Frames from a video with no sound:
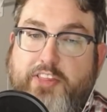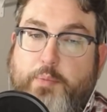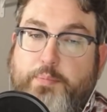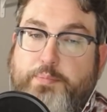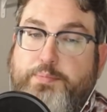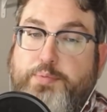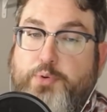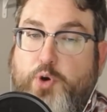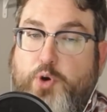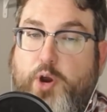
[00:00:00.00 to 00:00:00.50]

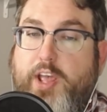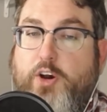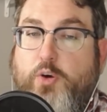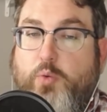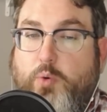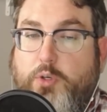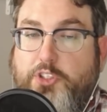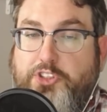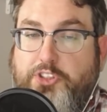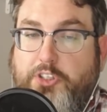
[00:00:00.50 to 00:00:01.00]
thought
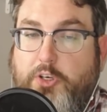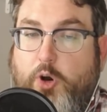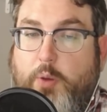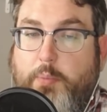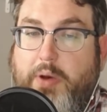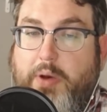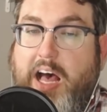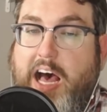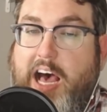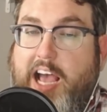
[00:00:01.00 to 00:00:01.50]
Breya would show
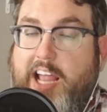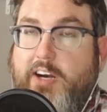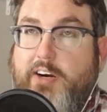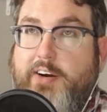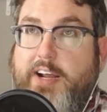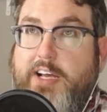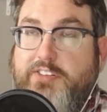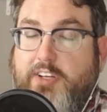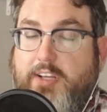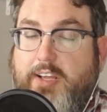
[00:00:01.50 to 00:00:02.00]
up
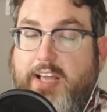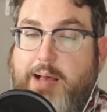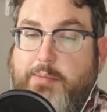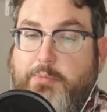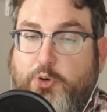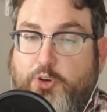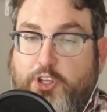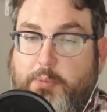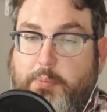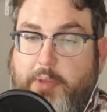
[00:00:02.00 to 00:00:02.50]
higher as a
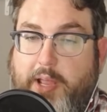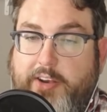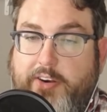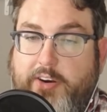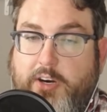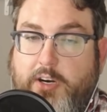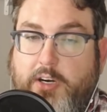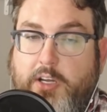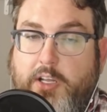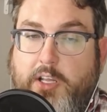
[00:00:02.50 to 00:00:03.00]
combo
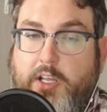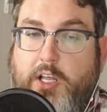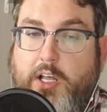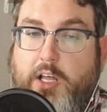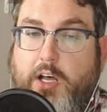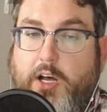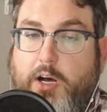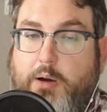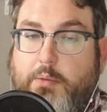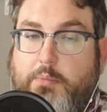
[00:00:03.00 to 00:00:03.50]
commander,
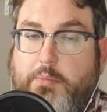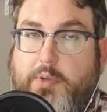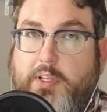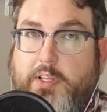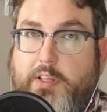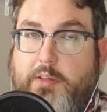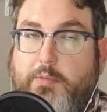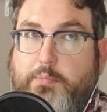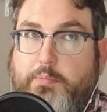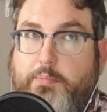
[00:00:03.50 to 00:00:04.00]

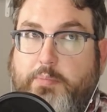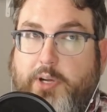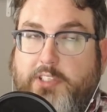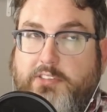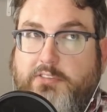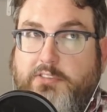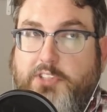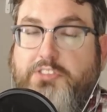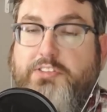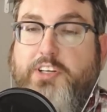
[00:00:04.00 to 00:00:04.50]
but
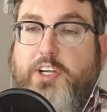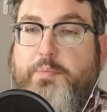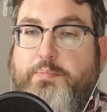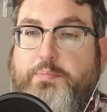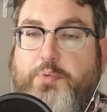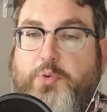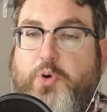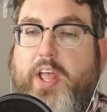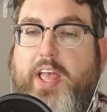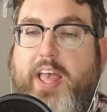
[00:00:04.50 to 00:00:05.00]
it looks like
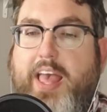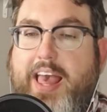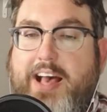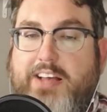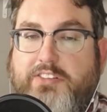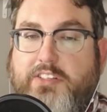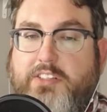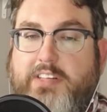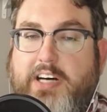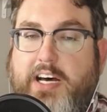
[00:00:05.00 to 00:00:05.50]
Breya
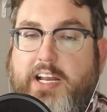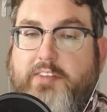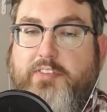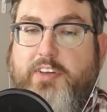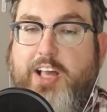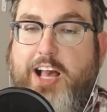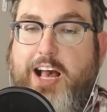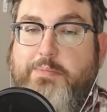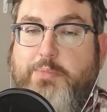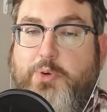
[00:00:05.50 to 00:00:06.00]
has a lot
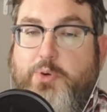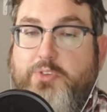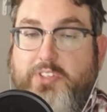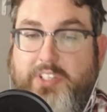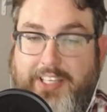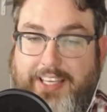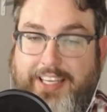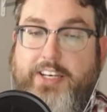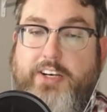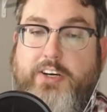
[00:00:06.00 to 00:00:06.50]
of
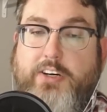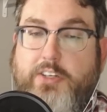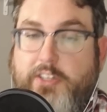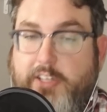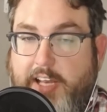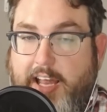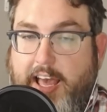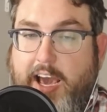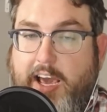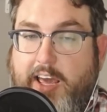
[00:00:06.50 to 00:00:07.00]
combos in
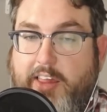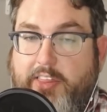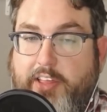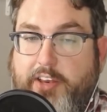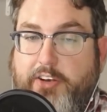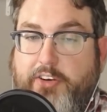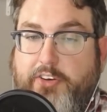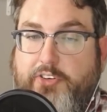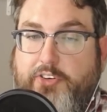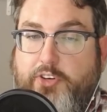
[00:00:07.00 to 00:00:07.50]
her deck
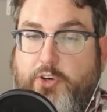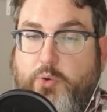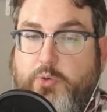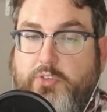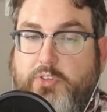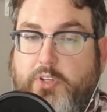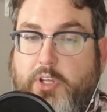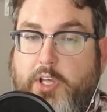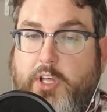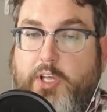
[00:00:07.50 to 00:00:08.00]
that
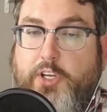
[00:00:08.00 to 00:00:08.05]
don't